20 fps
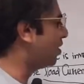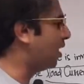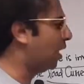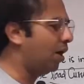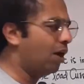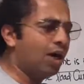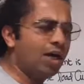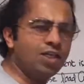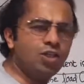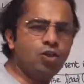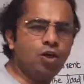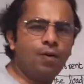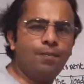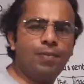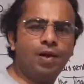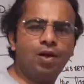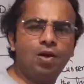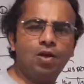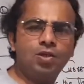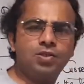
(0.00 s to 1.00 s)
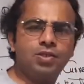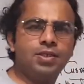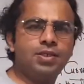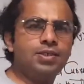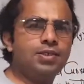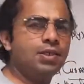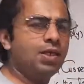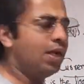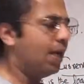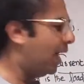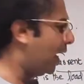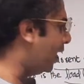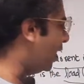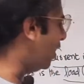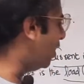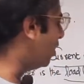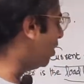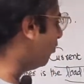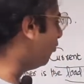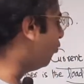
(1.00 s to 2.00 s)
the large copper losses, and
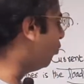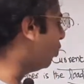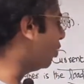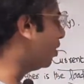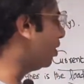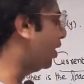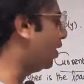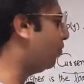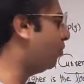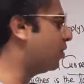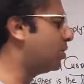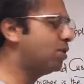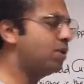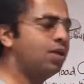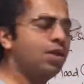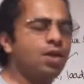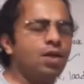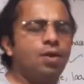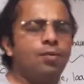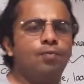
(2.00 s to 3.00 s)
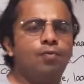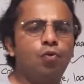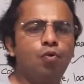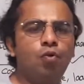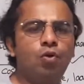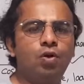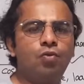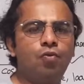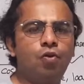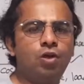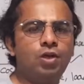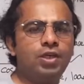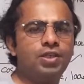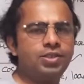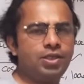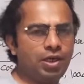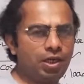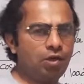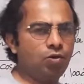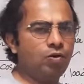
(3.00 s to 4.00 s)
at the fourth, that was the poor voltage
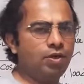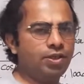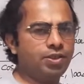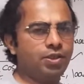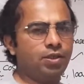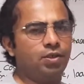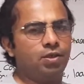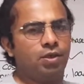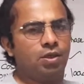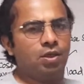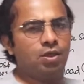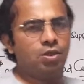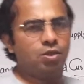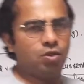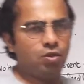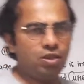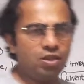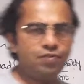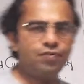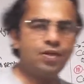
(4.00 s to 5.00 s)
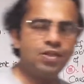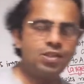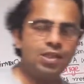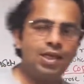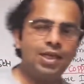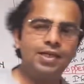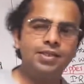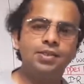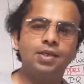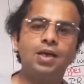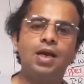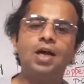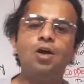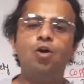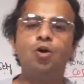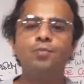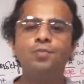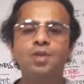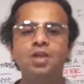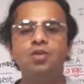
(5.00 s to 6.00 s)
regulation. So this was the lecture. I
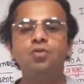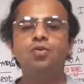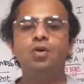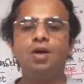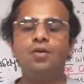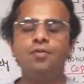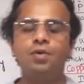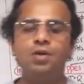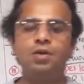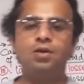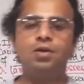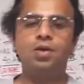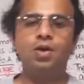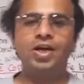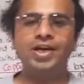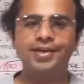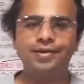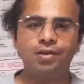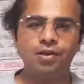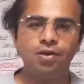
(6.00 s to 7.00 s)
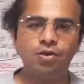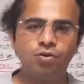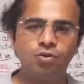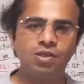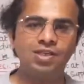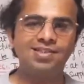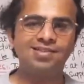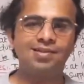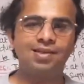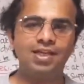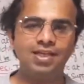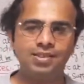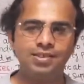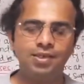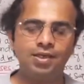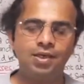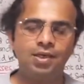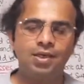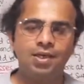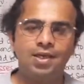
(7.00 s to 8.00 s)
hope that you have enjoyed today's
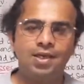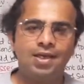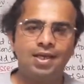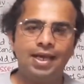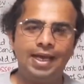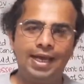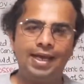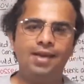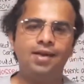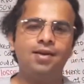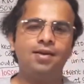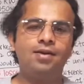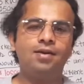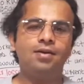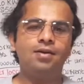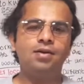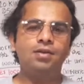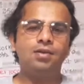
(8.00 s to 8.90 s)
lecture, and